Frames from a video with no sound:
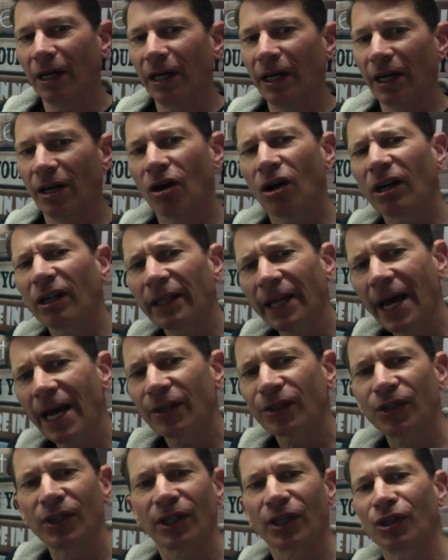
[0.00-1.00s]
In our
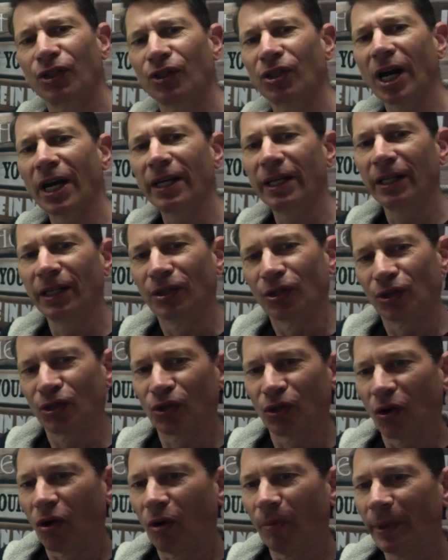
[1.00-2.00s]
last exciting
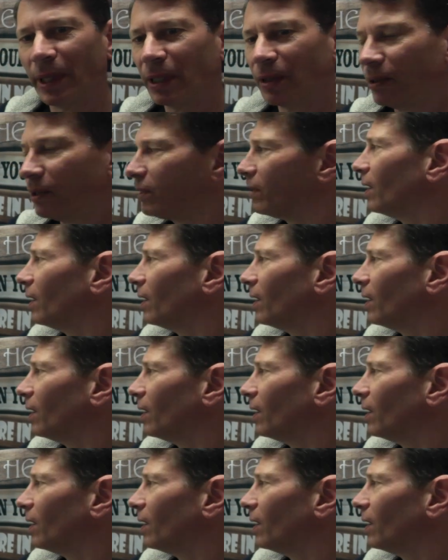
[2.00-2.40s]
installment,